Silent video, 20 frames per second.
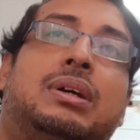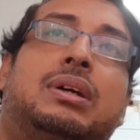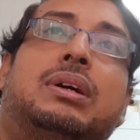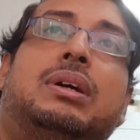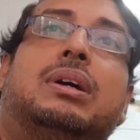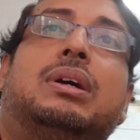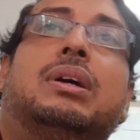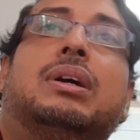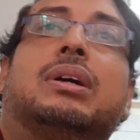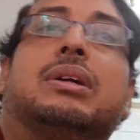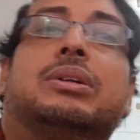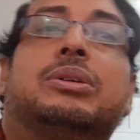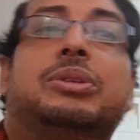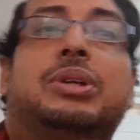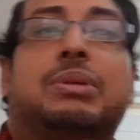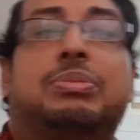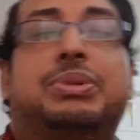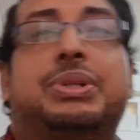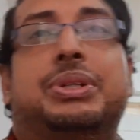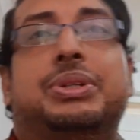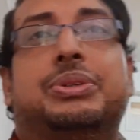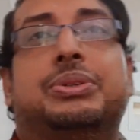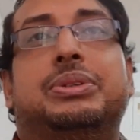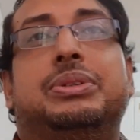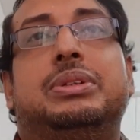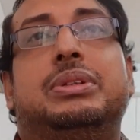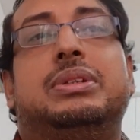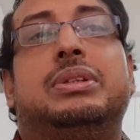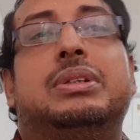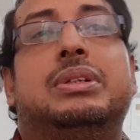Good
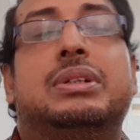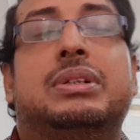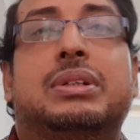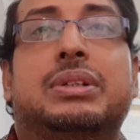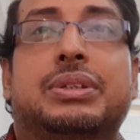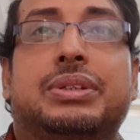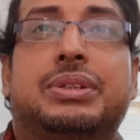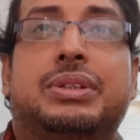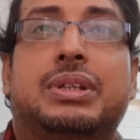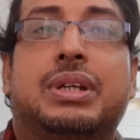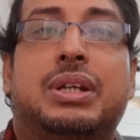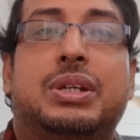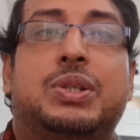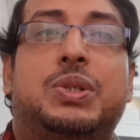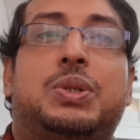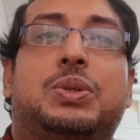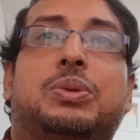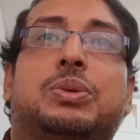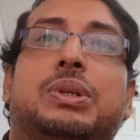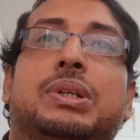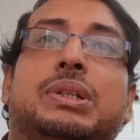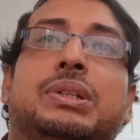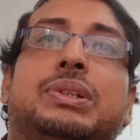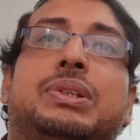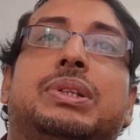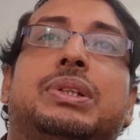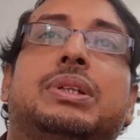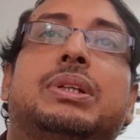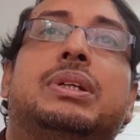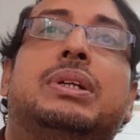afternoon, dear
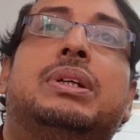students.